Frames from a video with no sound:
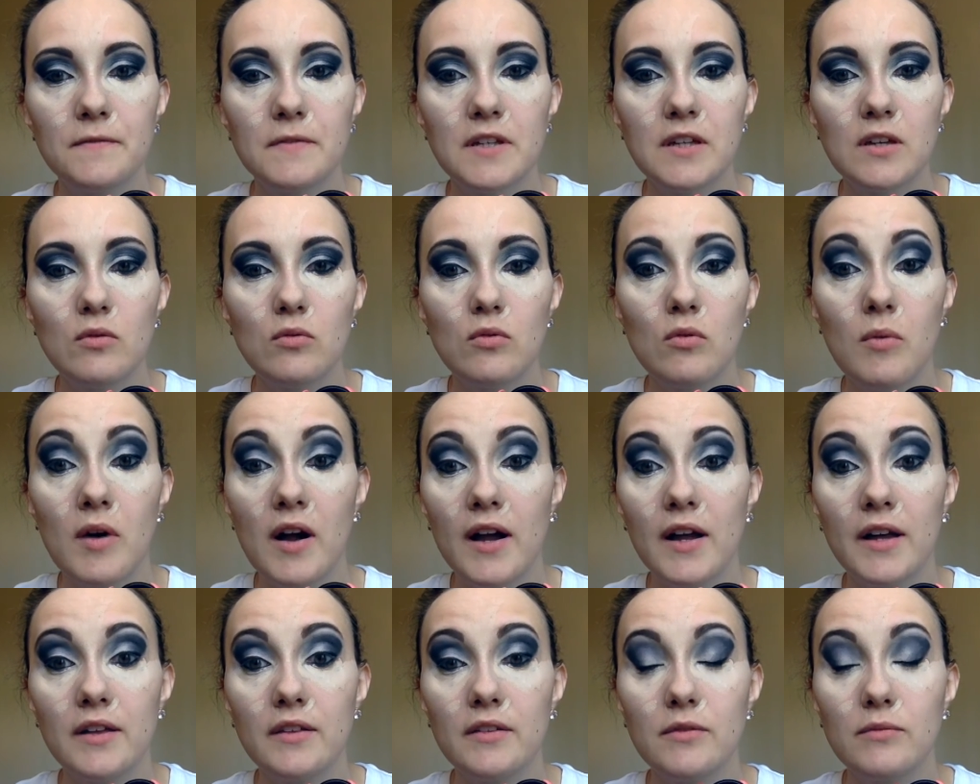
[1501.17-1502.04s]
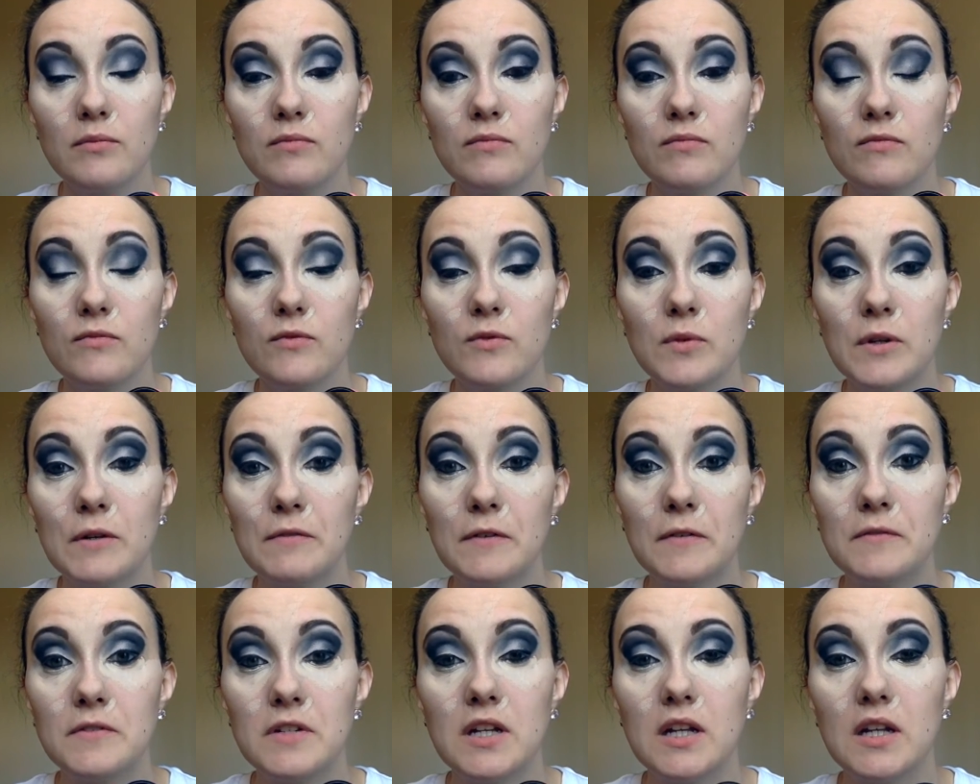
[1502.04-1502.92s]
equal Y
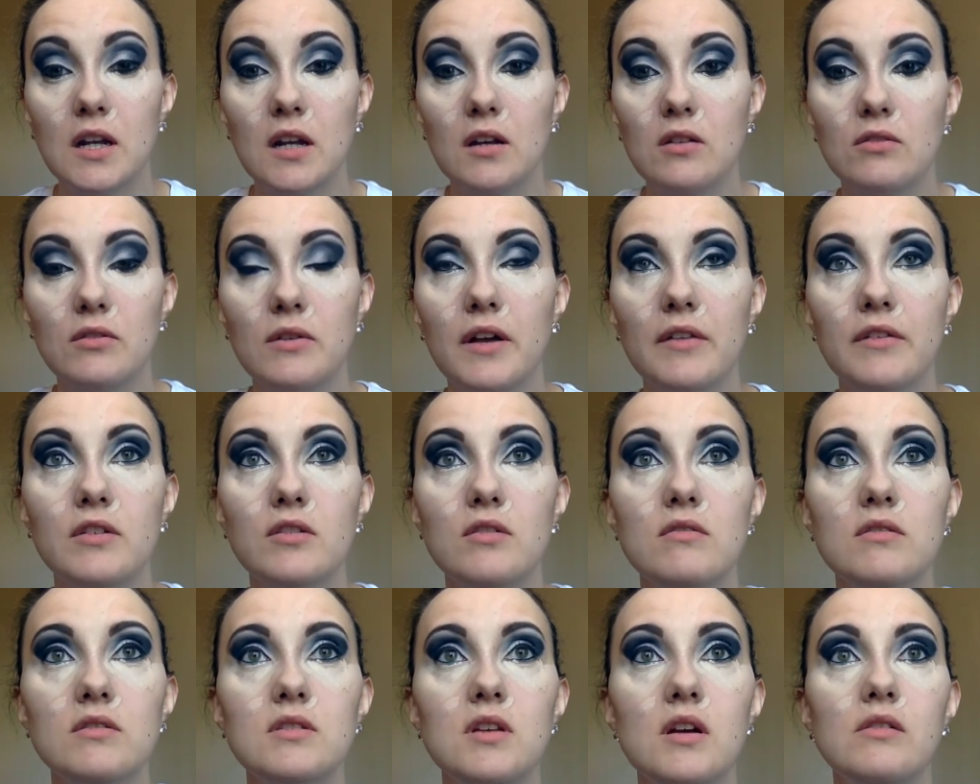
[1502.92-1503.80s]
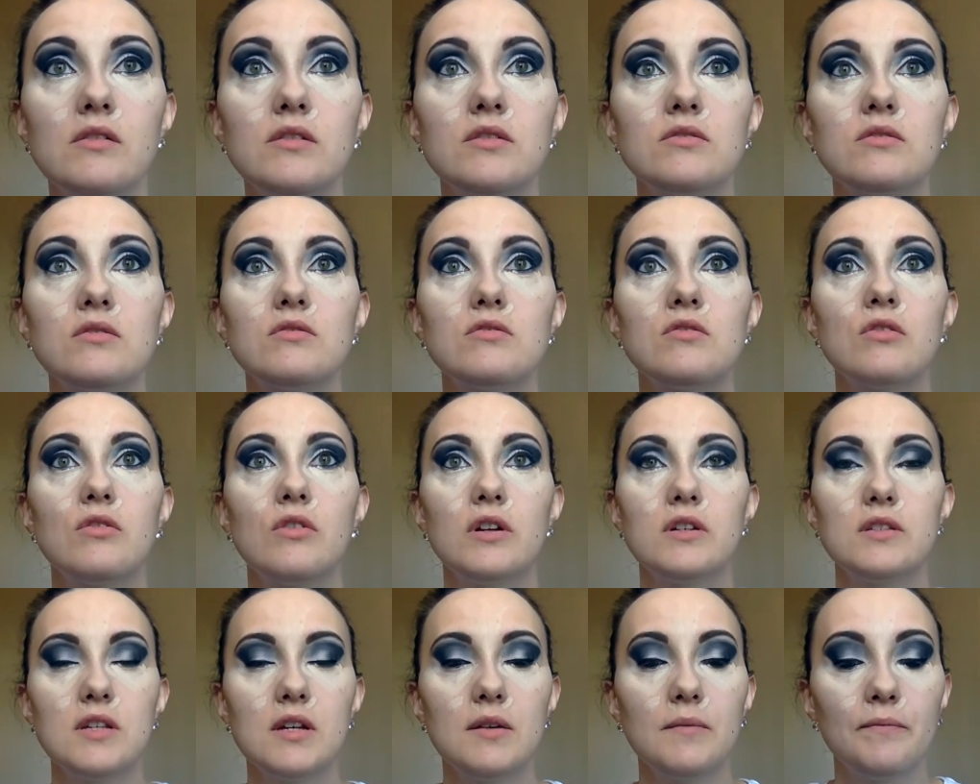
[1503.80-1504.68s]
315. I don't know how they do these colors. They're so
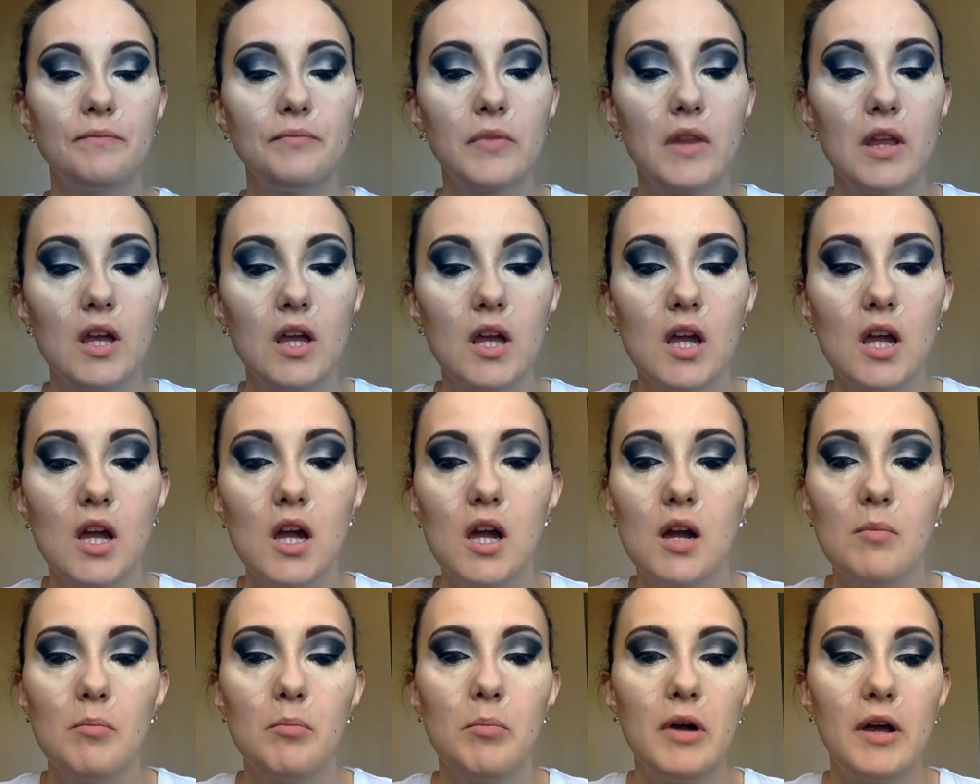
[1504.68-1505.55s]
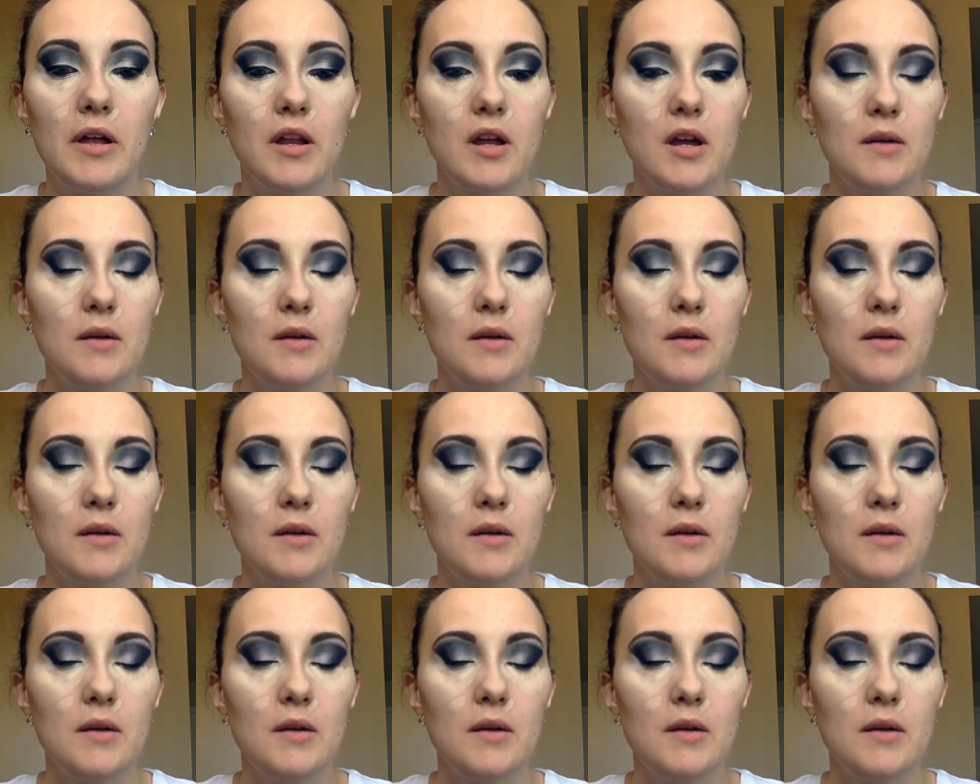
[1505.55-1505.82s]
crazy. But